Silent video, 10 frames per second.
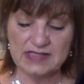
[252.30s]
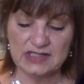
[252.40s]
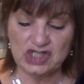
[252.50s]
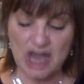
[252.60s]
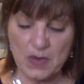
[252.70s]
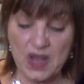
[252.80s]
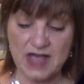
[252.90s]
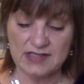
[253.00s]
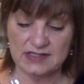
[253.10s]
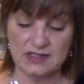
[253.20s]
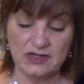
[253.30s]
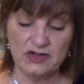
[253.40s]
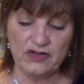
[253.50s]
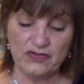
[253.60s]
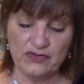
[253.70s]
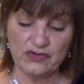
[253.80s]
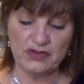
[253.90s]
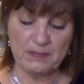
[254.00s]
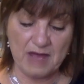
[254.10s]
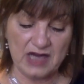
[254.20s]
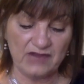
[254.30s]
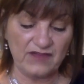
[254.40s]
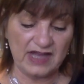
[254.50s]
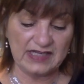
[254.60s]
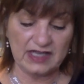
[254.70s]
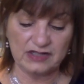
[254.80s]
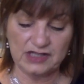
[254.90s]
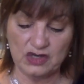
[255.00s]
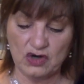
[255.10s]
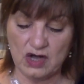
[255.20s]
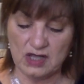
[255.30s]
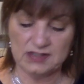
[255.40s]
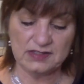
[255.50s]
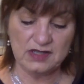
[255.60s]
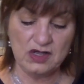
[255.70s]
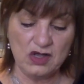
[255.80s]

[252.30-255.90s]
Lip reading: show us through the modified Celtic cross,